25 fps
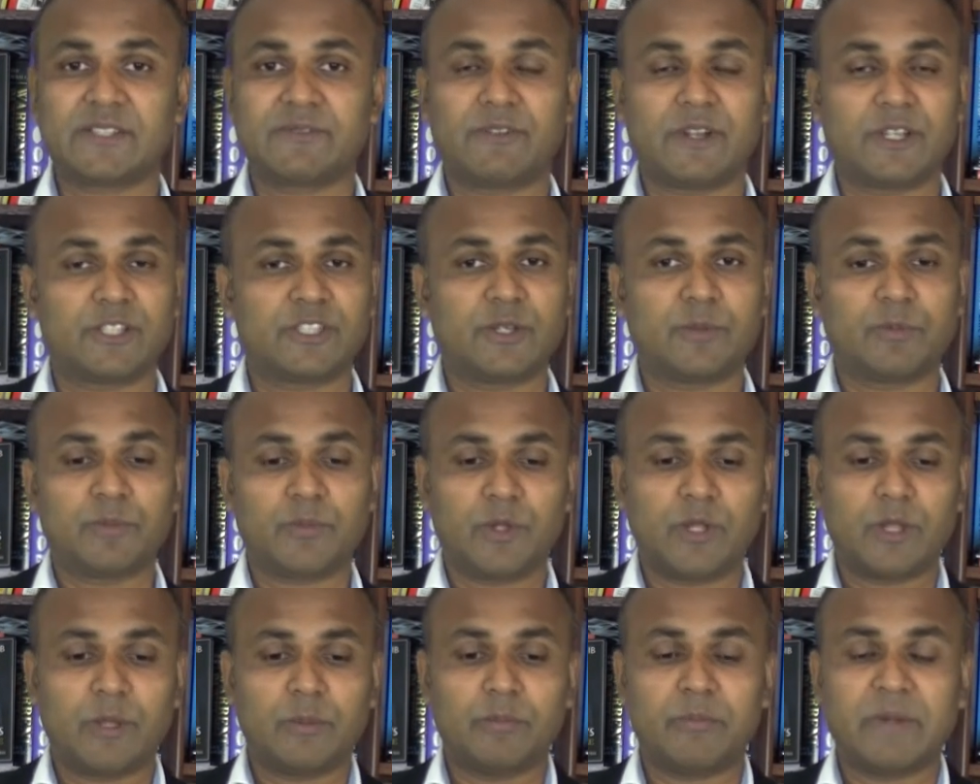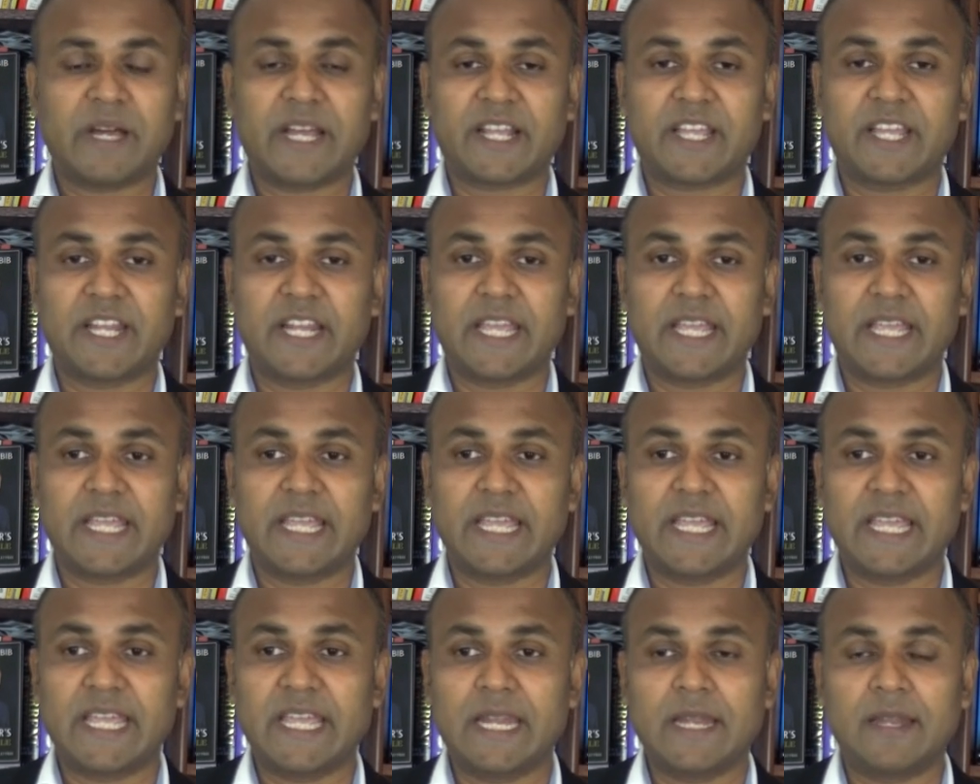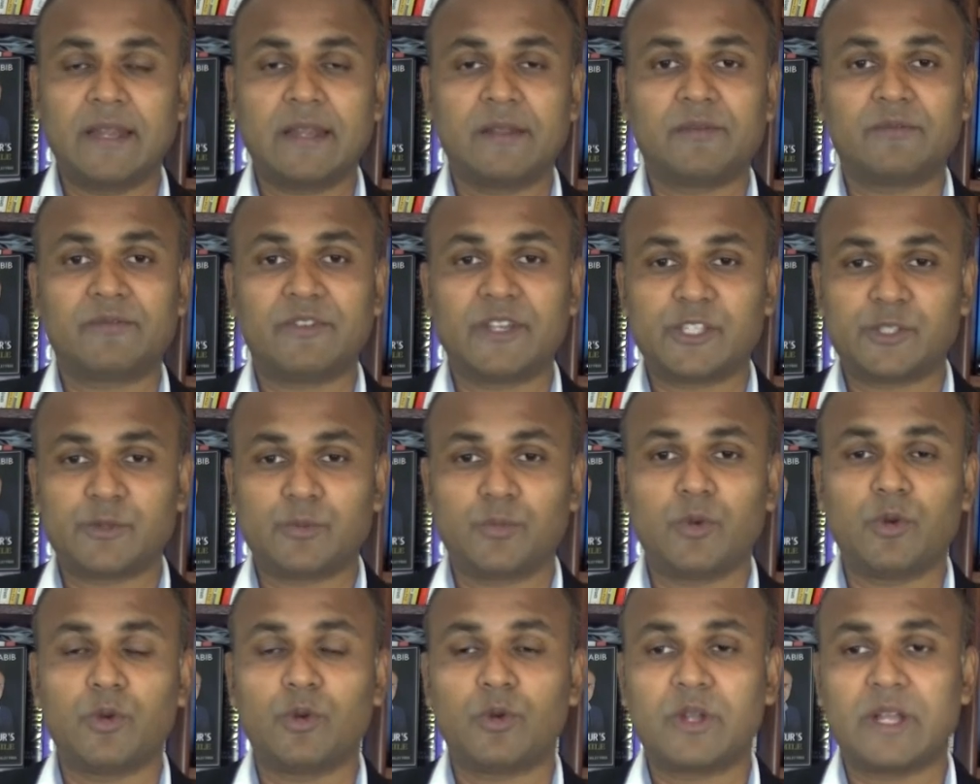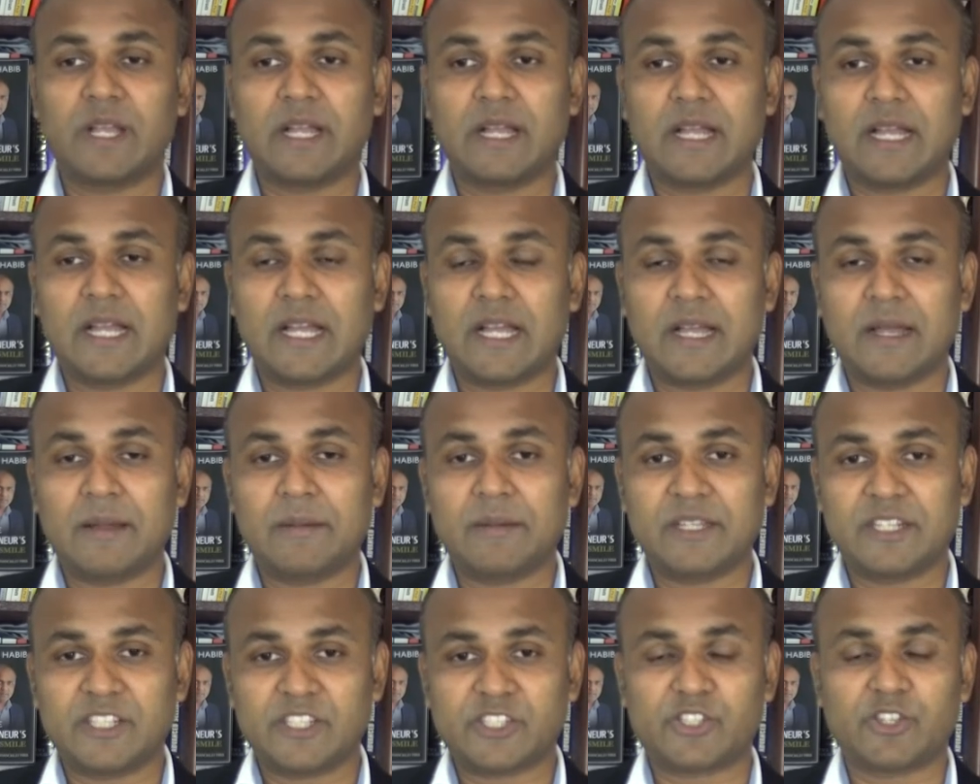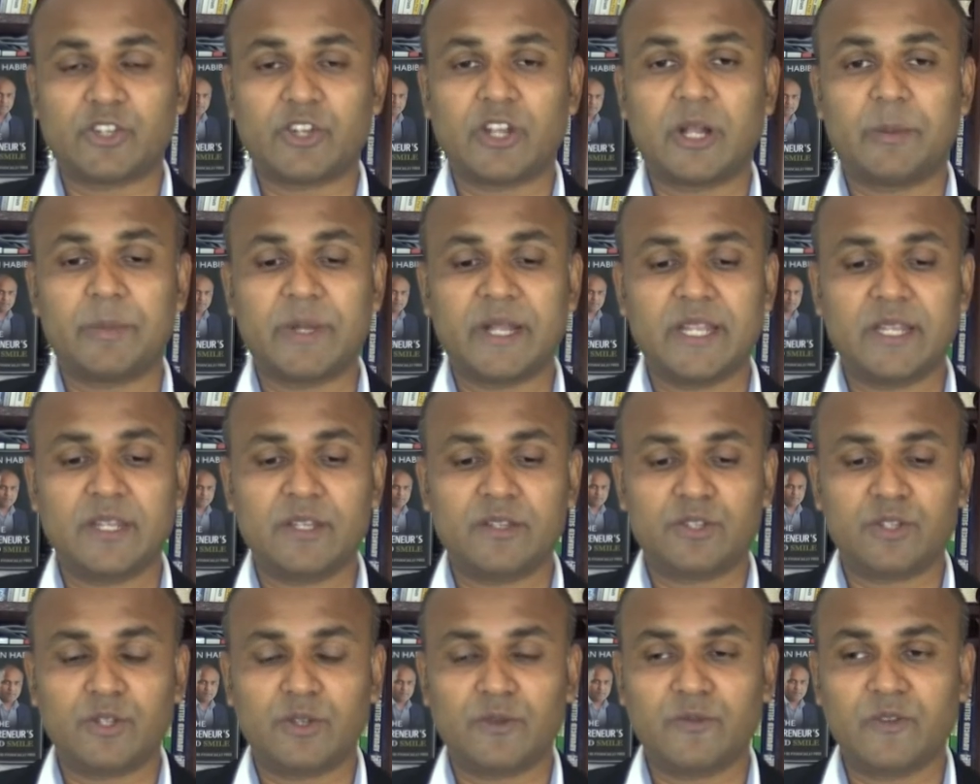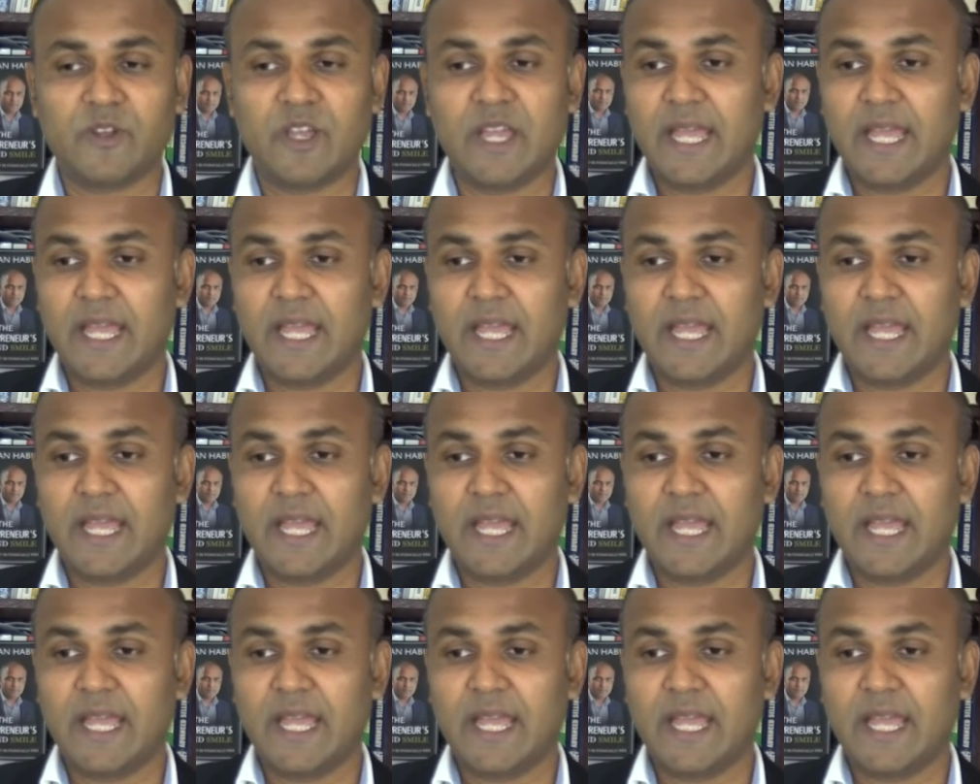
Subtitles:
For example, marketing in Facebook, Instagram and YouTube,